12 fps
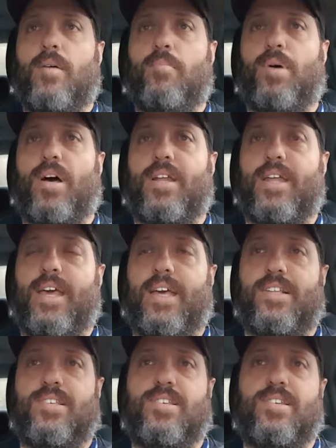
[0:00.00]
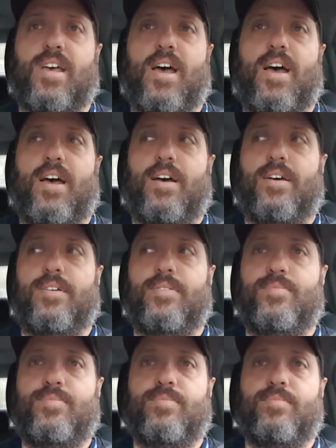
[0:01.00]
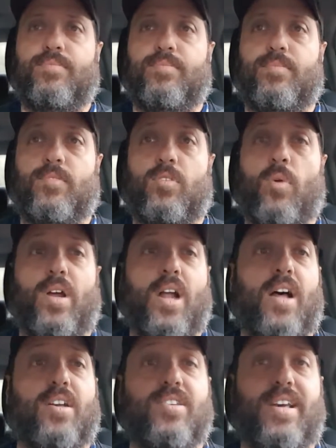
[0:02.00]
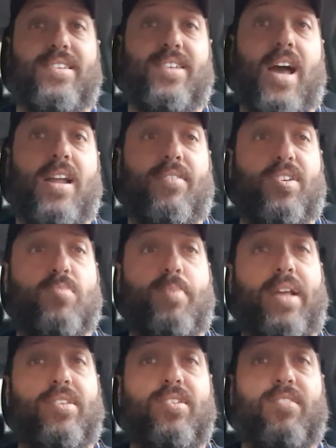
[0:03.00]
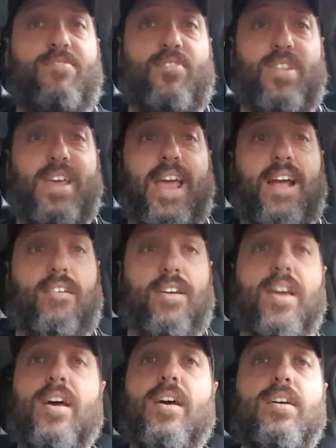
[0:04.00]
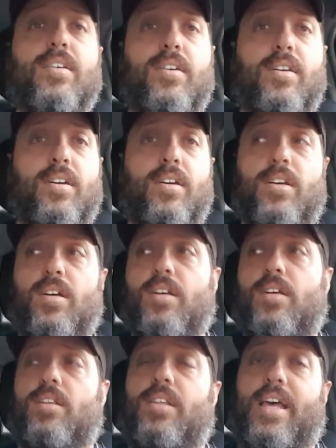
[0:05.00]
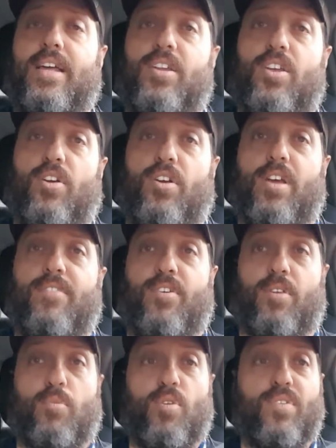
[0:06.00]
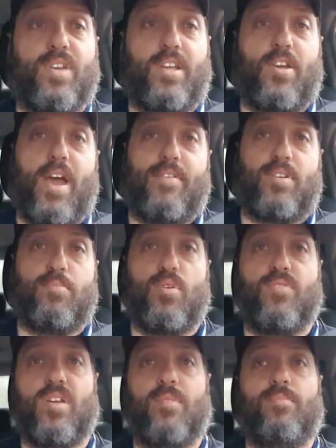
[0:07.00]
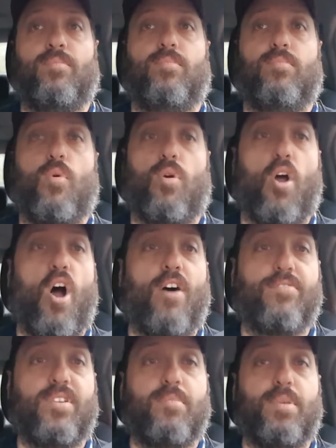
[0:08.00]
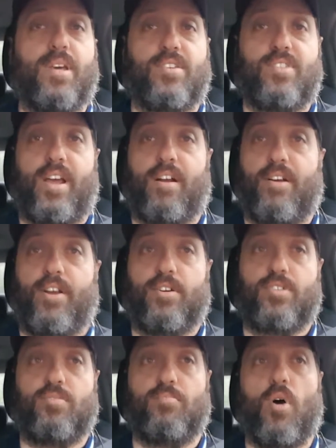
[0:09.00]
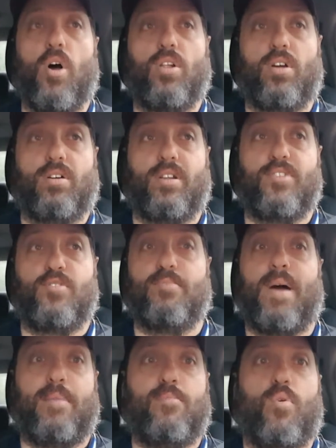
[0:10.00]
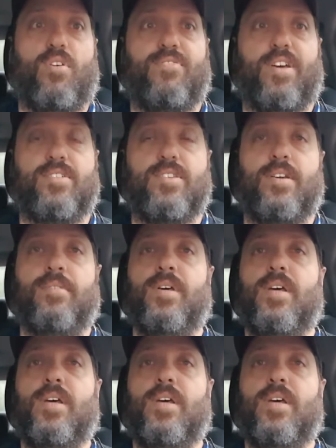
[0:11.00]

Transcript: but it's quite honestly, it's kind of expensive for the area that if you're moving, you have to move them more often because the area is smaller unless you buy more fencing.